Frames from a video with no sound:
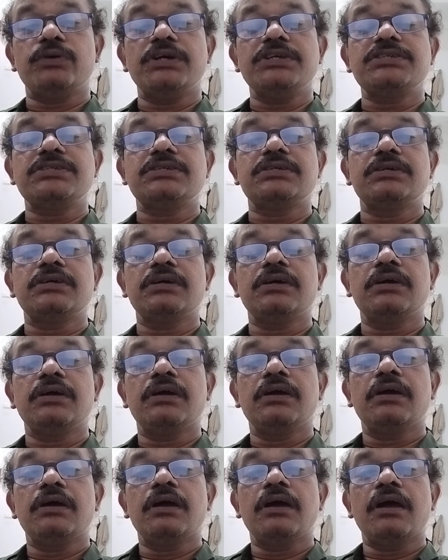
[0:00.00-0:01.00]
us,
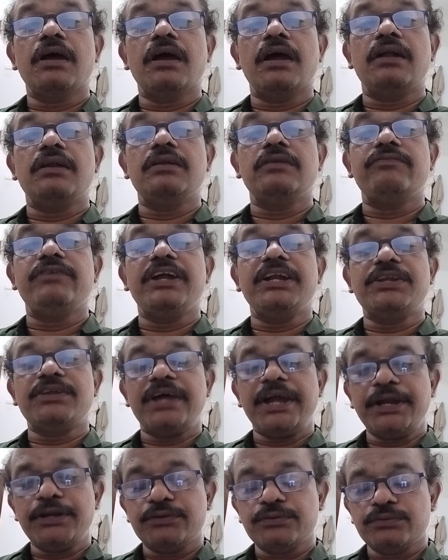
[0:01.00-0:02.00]
and we
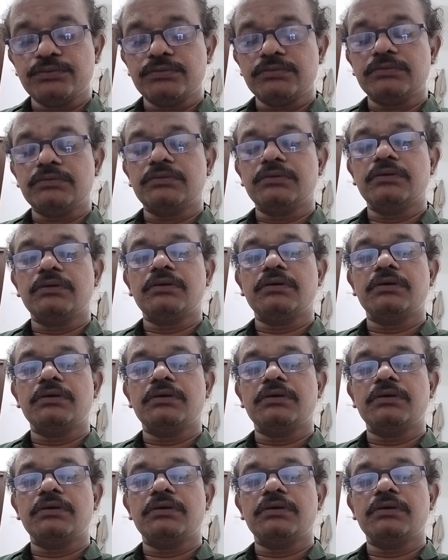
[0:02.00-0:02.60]
try to